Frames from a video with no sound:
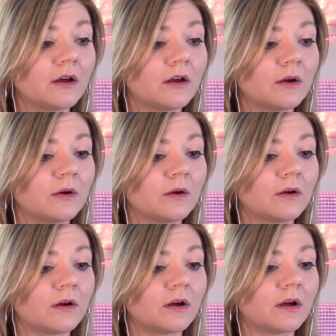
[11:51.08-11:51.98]

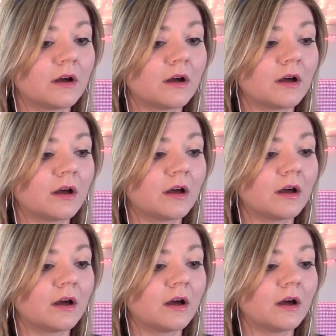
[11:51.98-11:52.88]

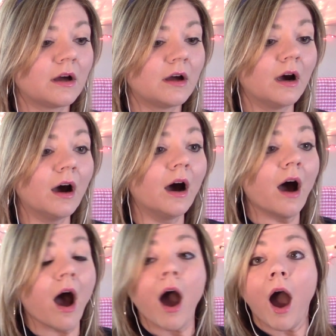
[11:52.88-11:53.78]

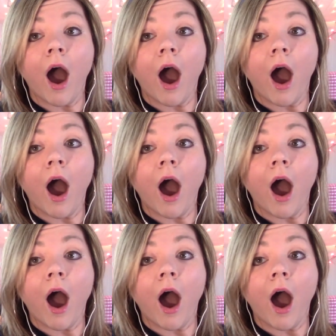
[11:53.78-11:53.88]
Nobody speaks.